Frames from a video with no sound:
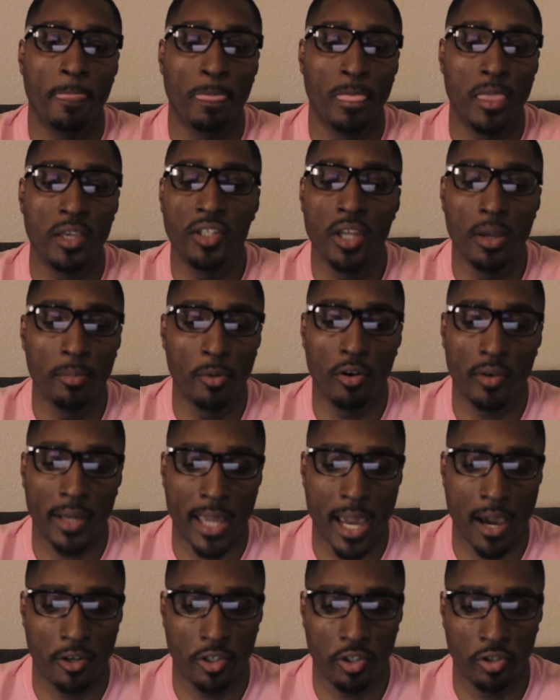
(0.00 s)
the demo
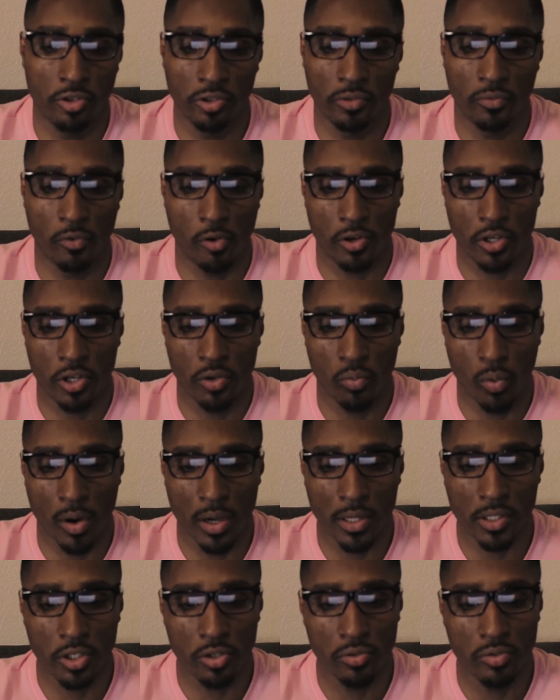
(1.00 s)
account is used for. You
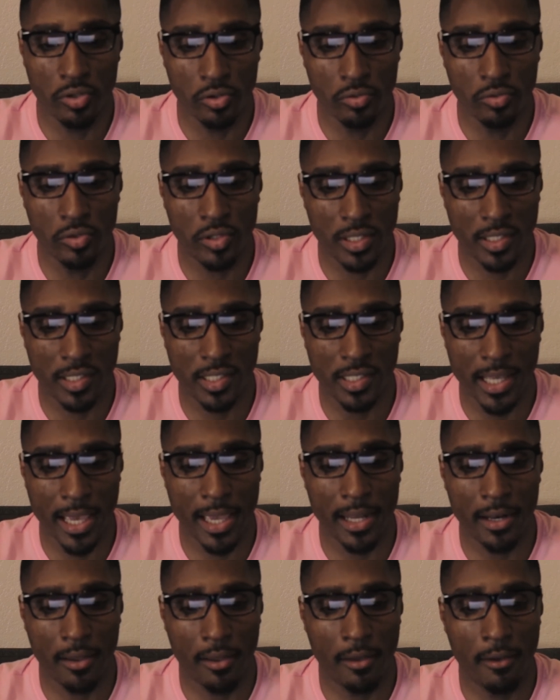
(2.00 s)
want to use a
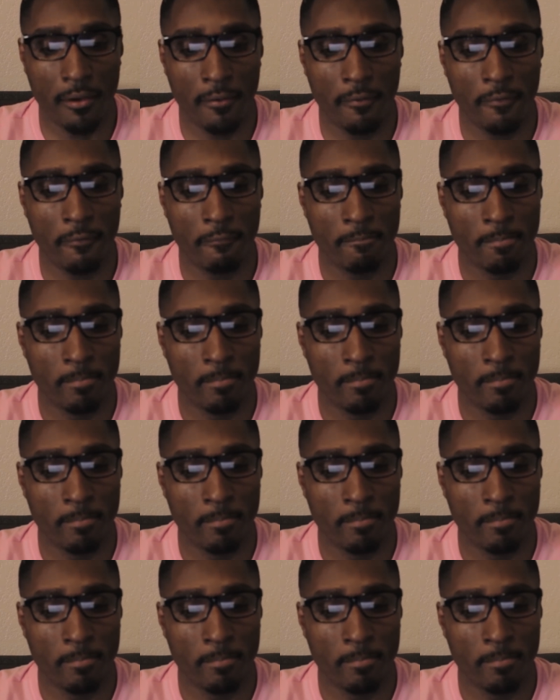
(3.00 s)
set of